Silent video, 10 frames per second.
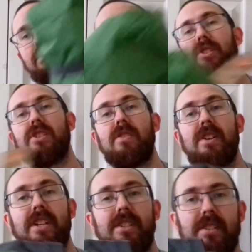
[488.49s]
sort of
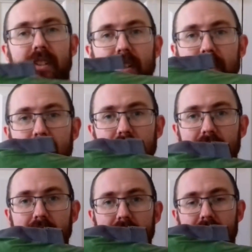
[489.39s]
size
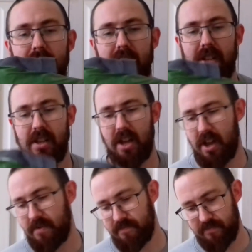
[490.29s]

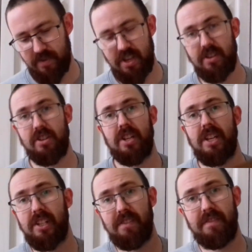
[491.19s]
and you know you could
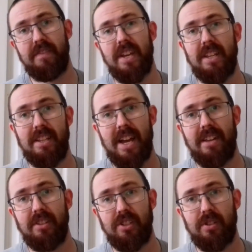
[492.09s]
easily fit it
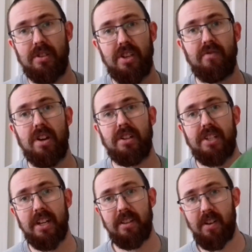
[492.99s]
down the side of your
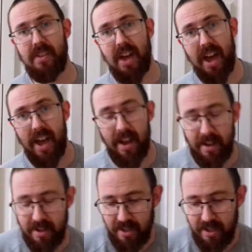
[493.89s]
rucksack like that